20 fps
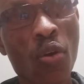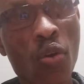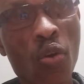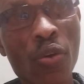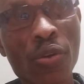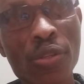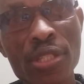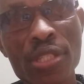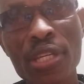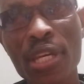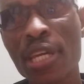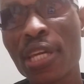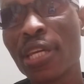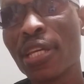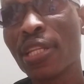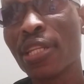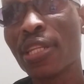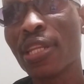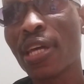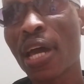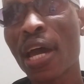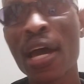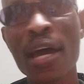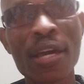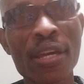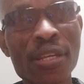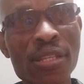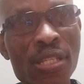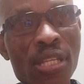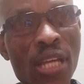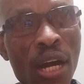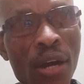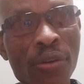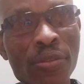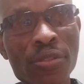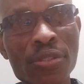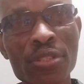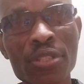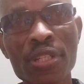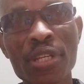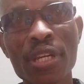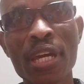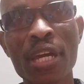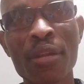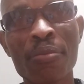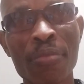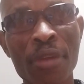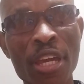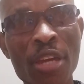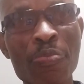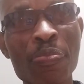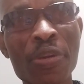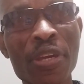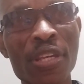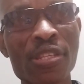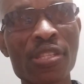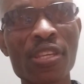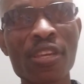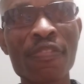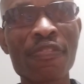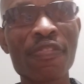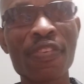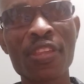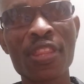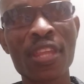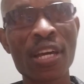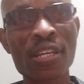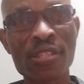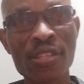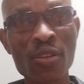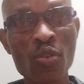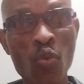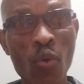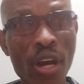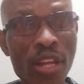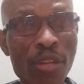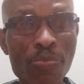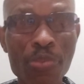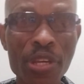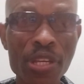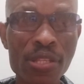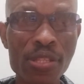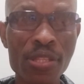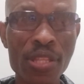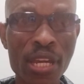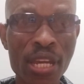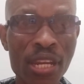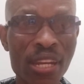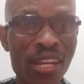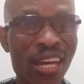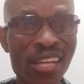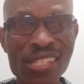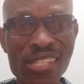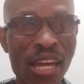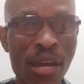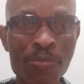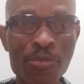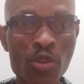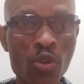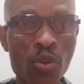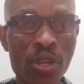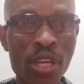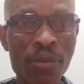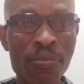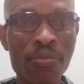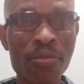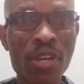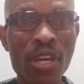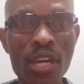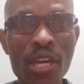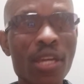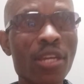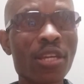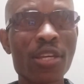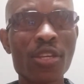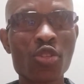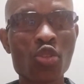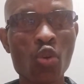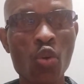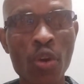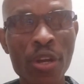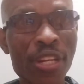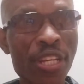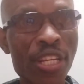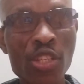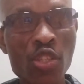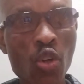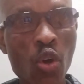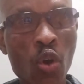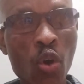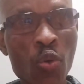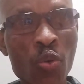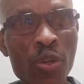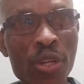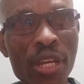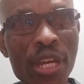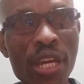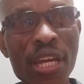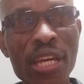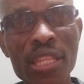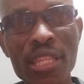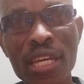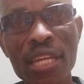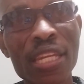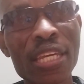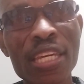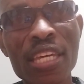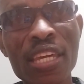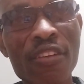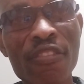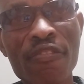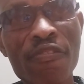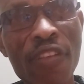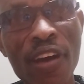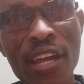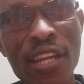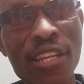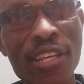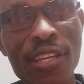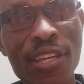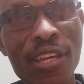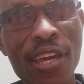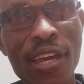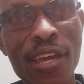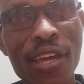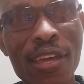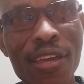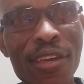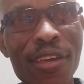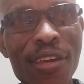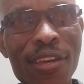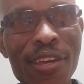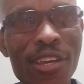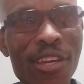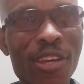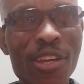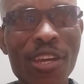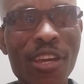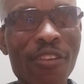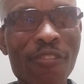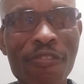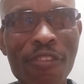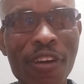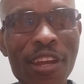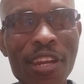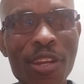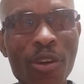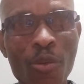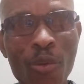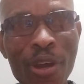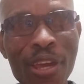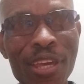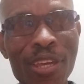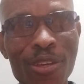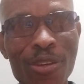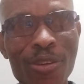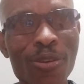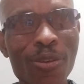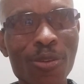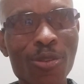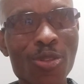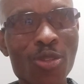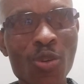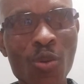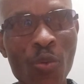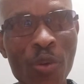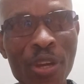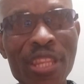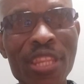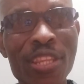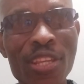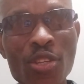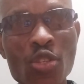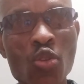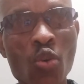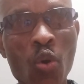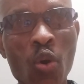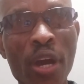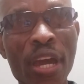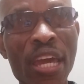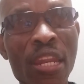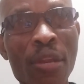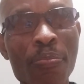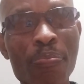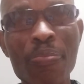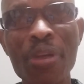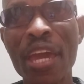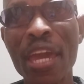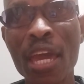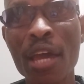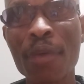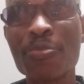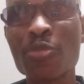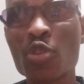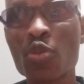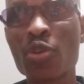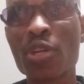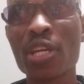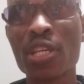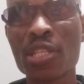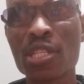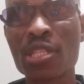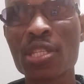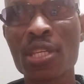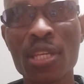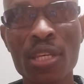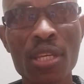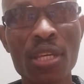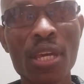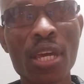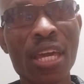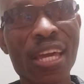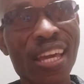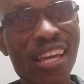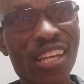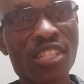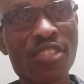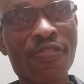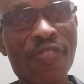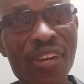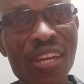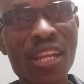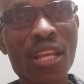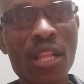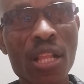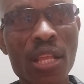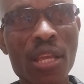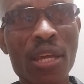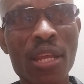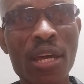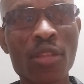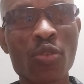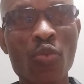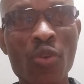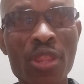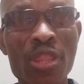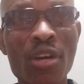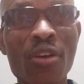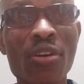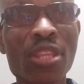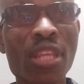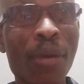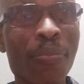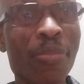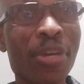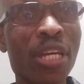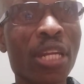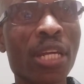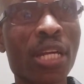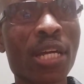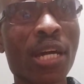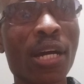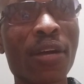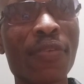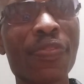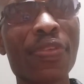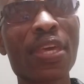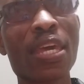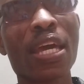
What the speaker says: contain his country and make peace. If he doesn't want peace, then that's up to him. He's on his own. Then he can find a way, to win this war. And perhaps you can see it's very clear that without America,